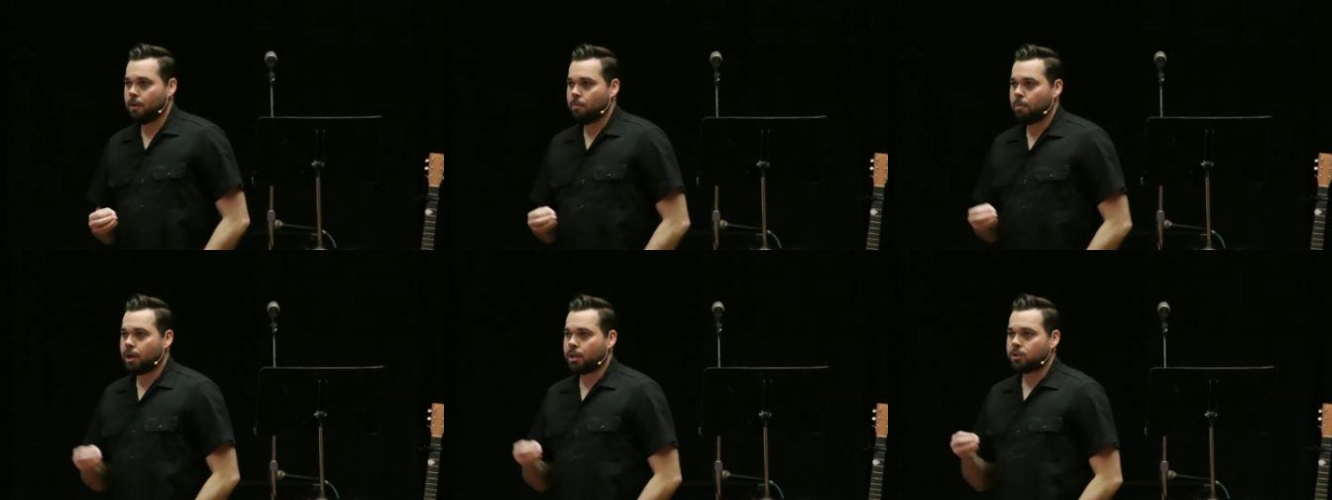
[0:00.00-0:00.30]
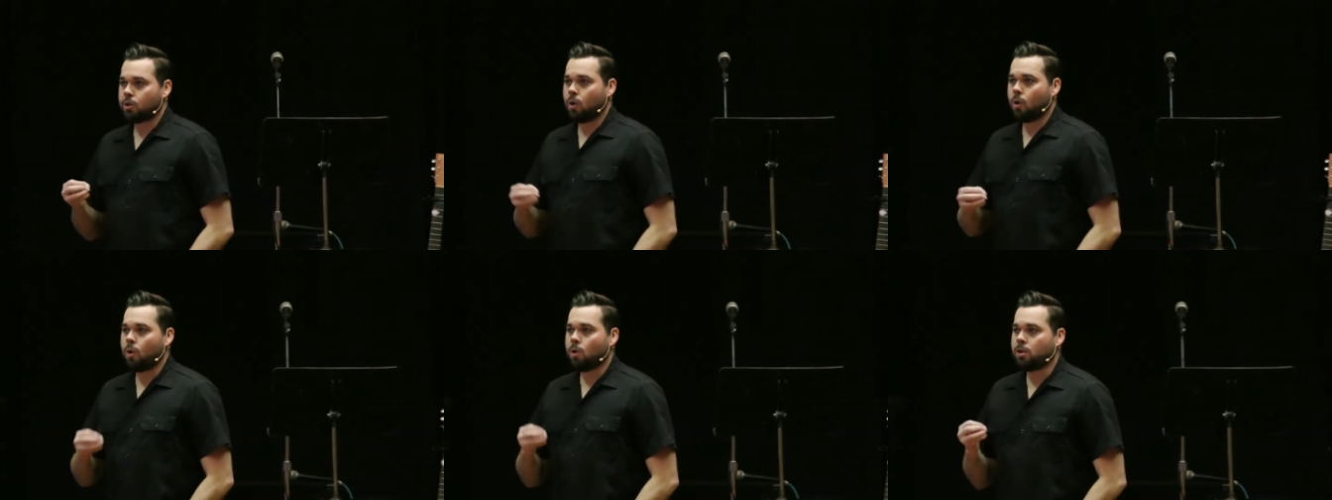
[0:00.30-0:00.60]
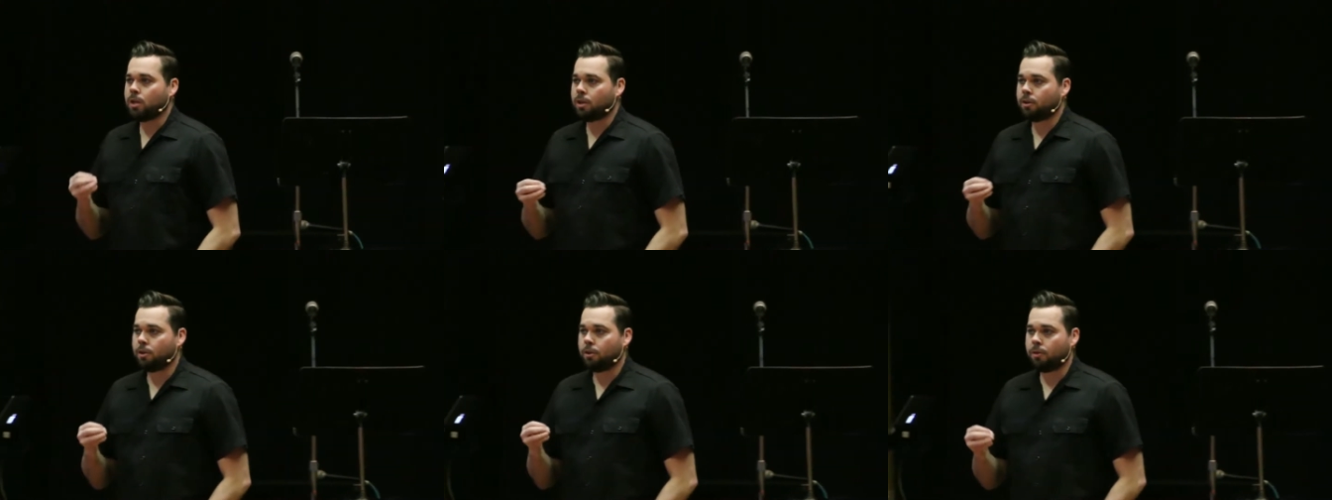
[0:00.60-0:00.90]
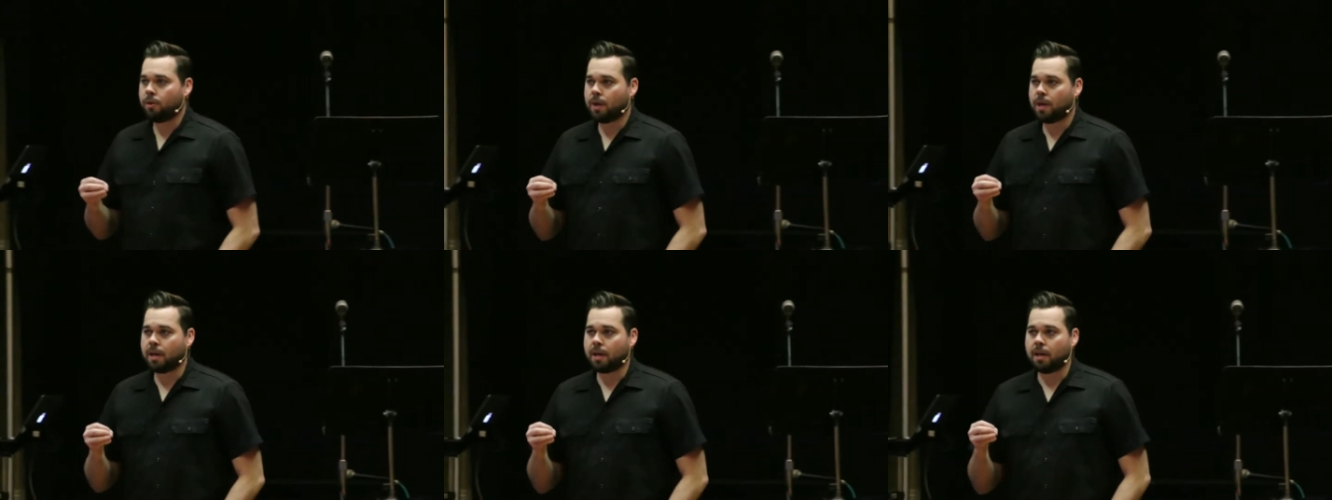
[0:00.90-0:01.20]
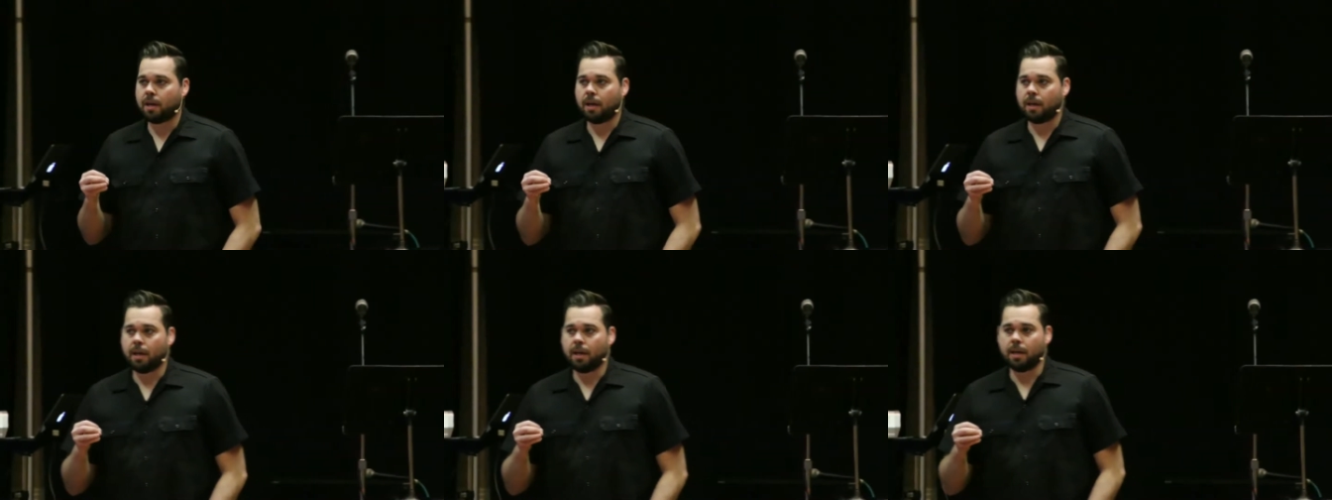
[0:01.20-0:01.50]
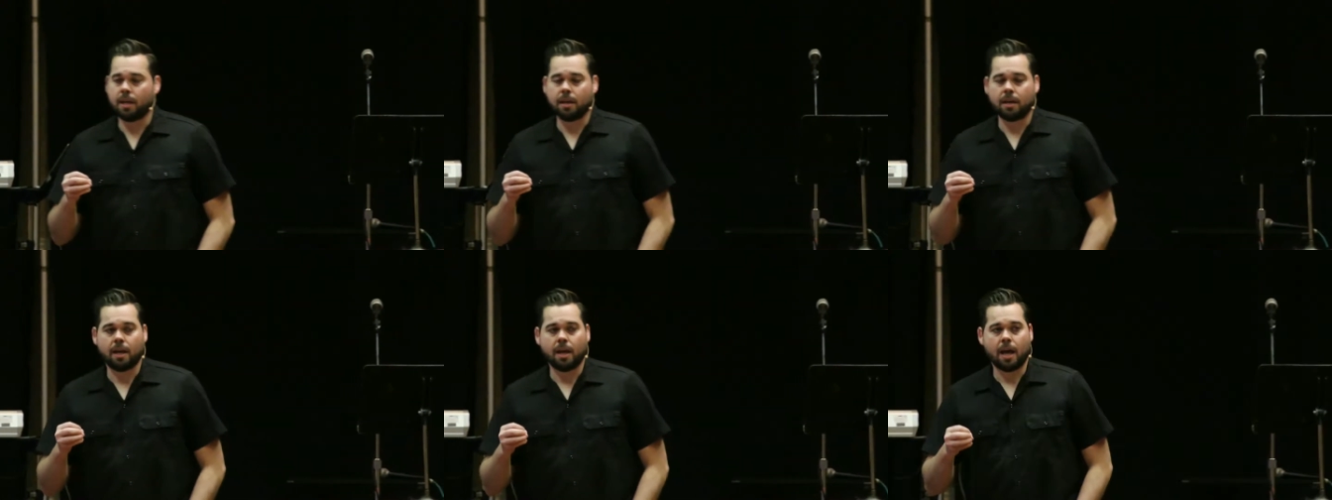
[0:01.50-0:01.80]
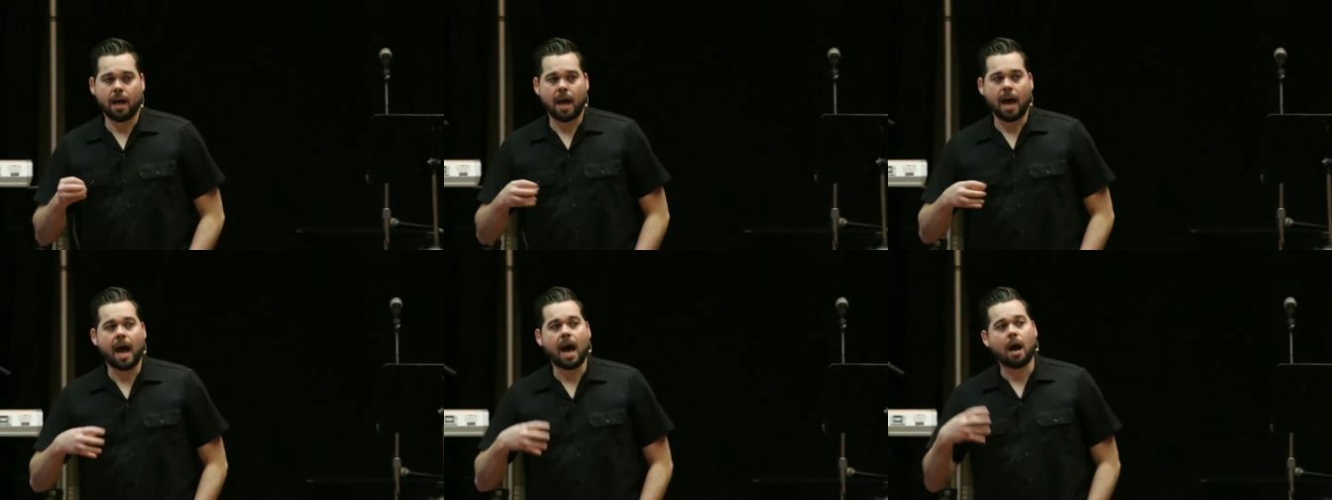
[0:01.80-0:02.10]
but it's a whole nother thing in
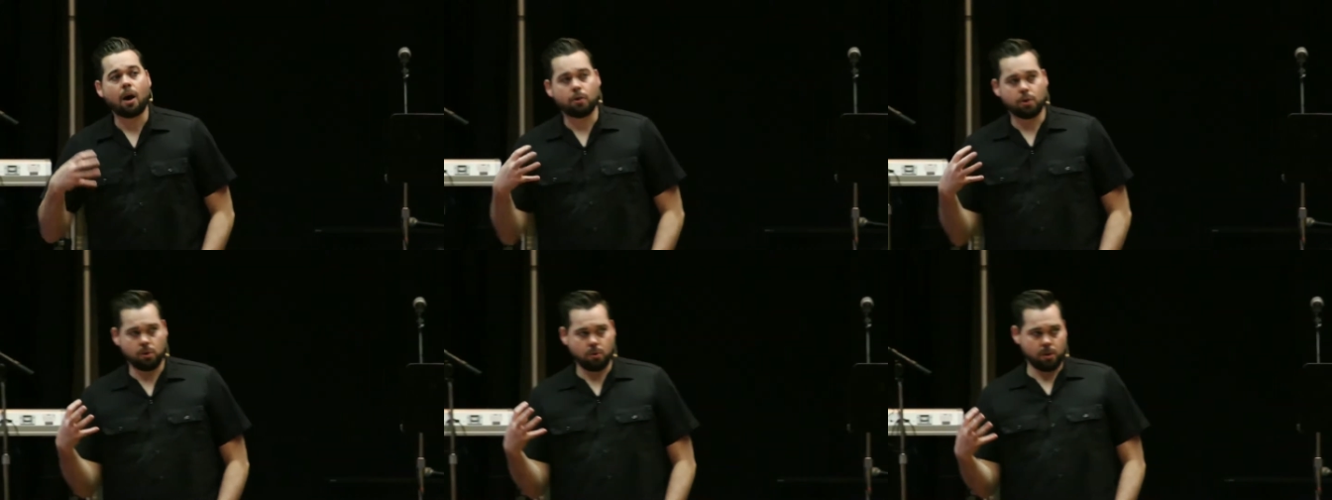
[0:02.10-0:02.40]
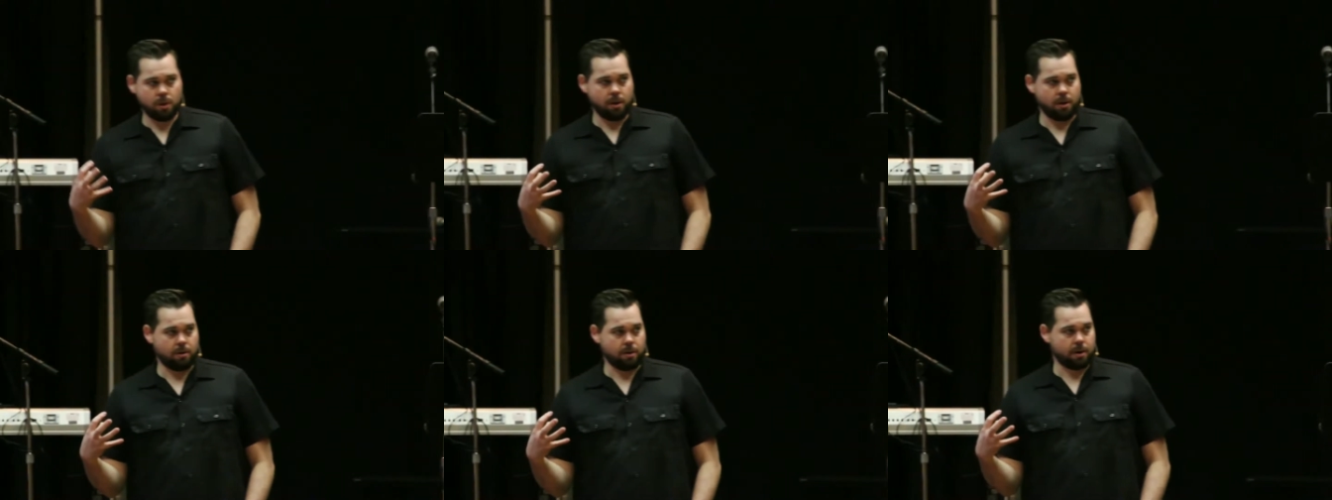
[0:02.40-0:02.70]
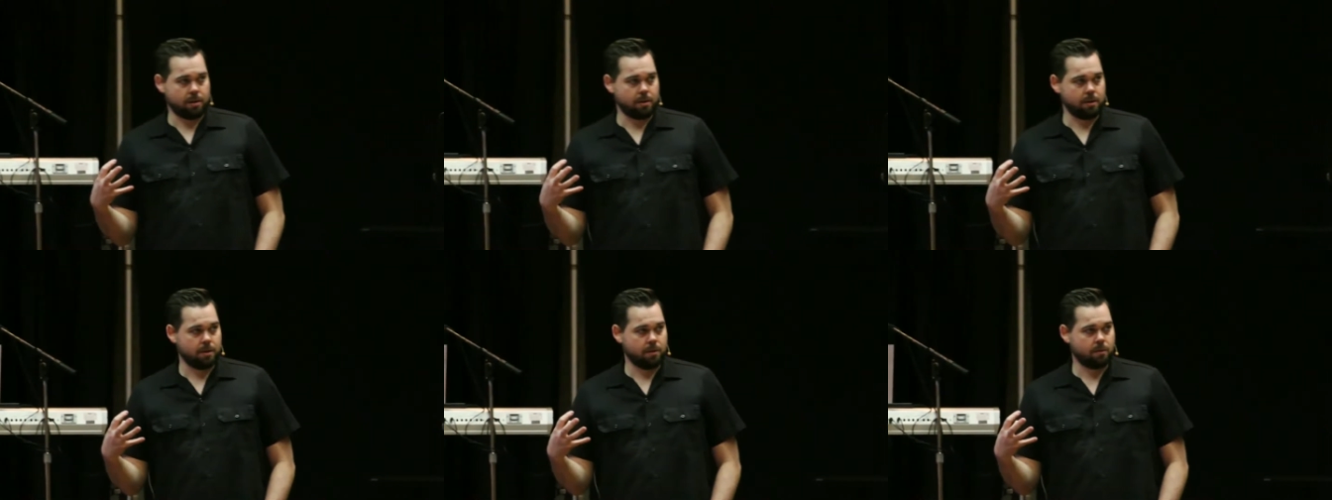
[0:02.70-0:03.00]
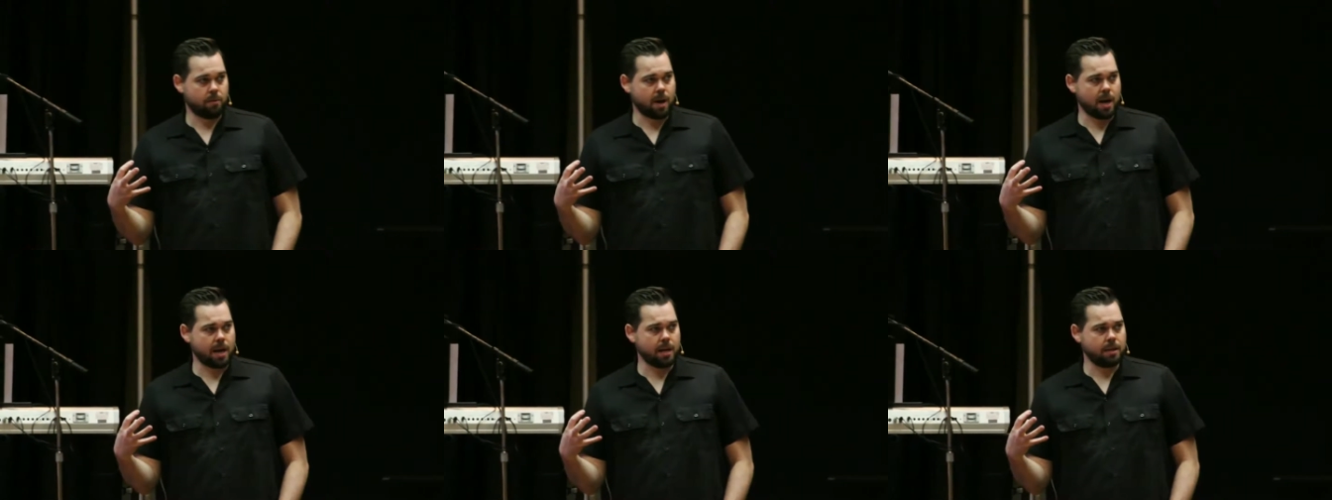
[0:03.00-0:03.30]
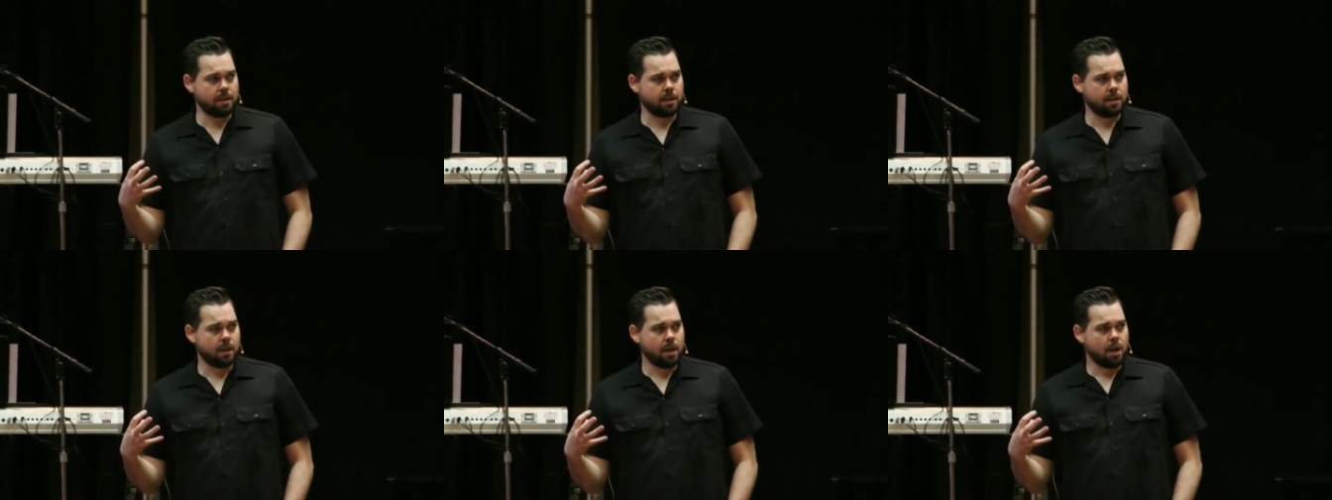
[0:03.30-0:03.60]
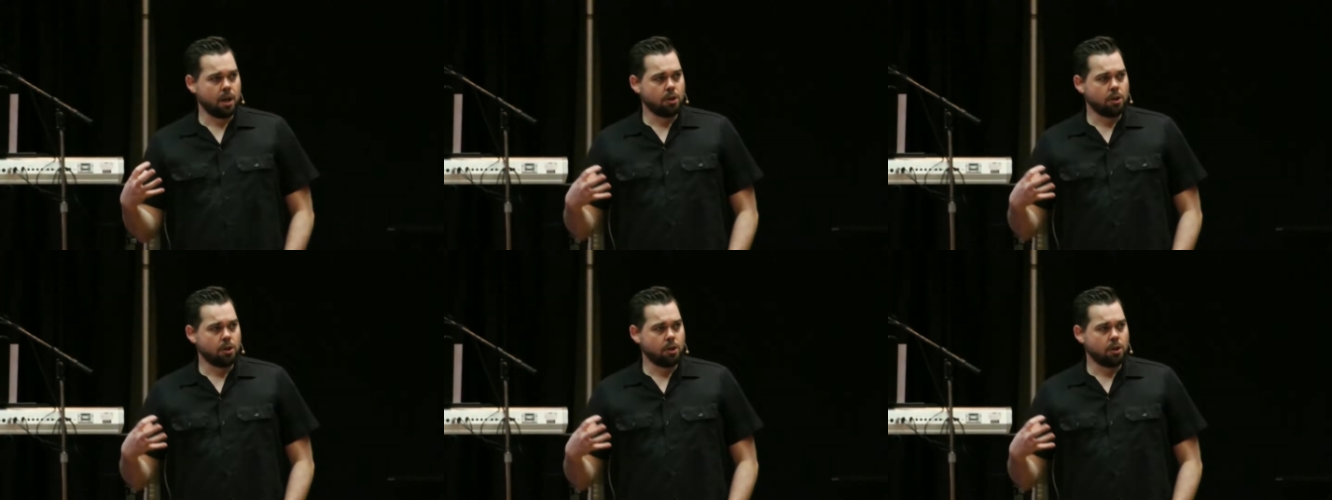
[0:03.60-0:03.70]
how you hear it, right?